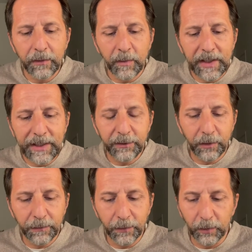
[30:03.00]
from head
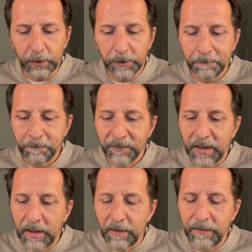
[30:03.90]
to foot.
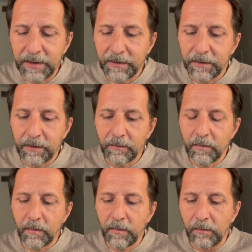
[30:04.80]
This,
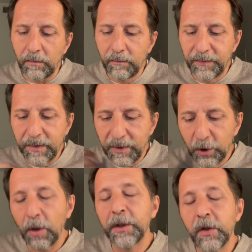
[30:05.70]
the
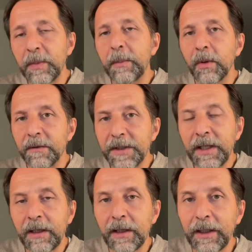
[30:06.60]
majority of people
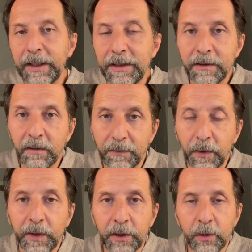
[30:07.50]
think it's
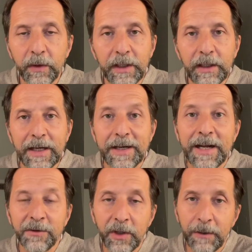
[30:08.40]
referring to the
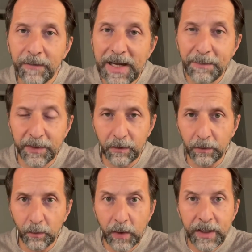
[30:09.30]
Anagni
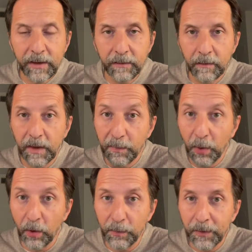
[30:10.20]
episode where the
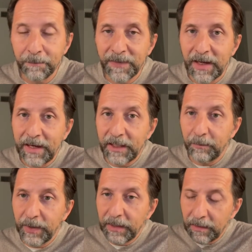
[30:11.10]
Pope had
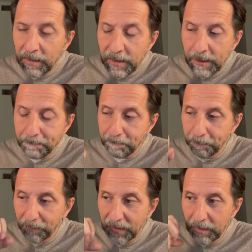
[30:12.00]
been uh,
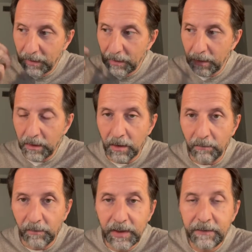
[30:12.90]
uh,
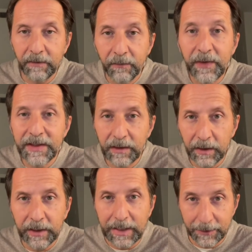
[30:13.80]
even
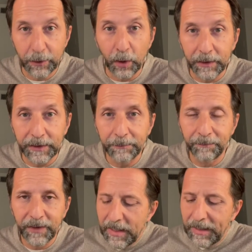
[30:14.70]
physically assaulted
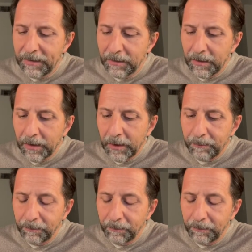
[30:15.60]
and uh,